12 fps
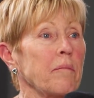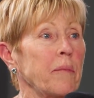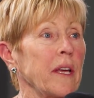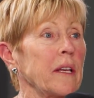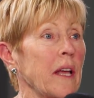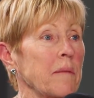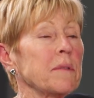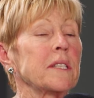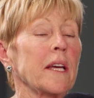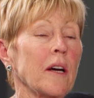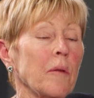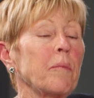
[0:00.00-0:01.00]
being able
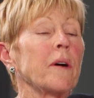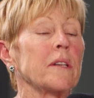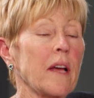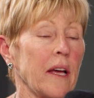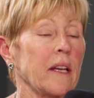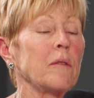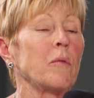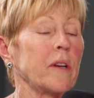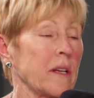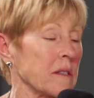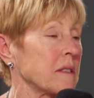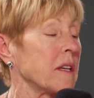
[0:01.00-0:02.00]
to help
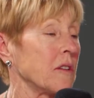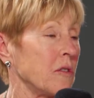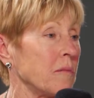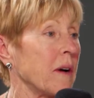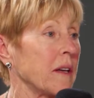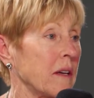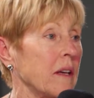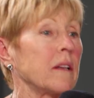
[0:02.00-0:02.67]
anyone else that you might